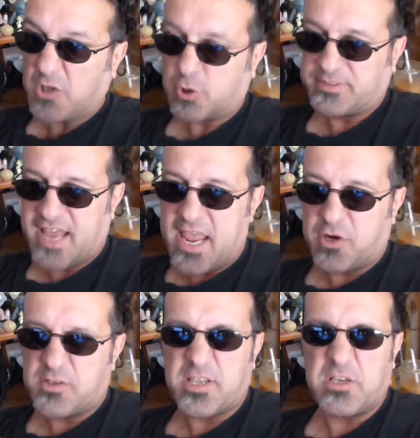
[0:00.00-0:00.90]
so much
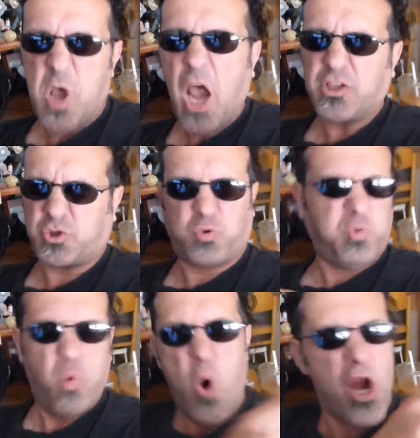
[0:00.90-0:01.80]
anger, and it's like, I
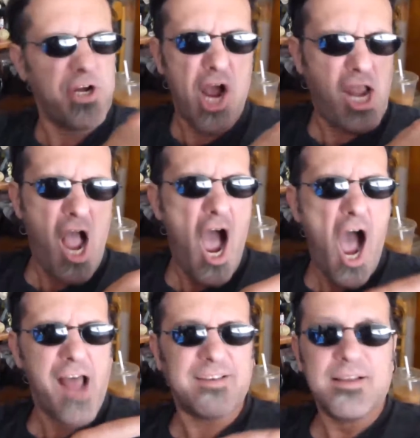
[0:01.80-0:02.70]
swear to
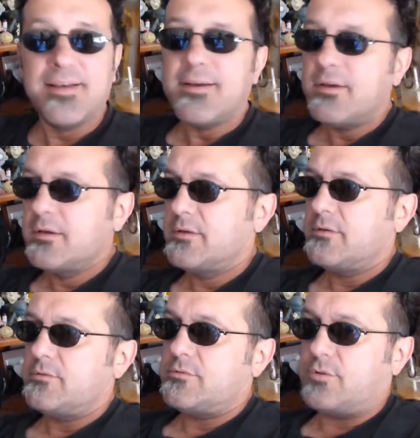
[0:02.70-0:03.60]
God.
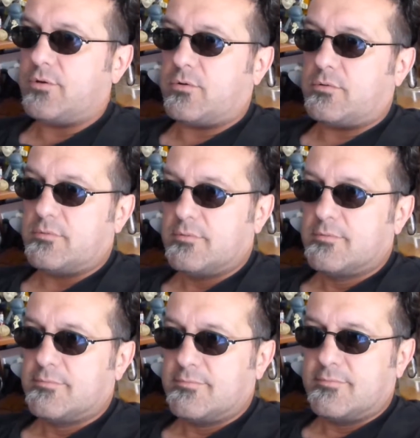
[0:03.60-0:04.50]
Dude,
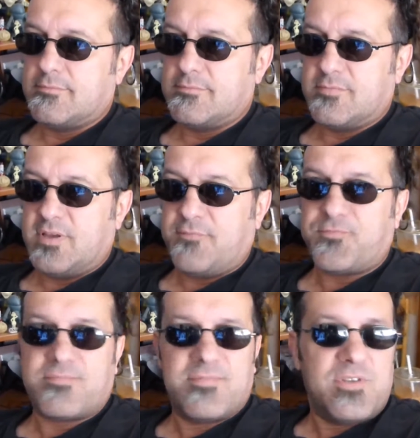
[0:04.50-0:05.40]
if,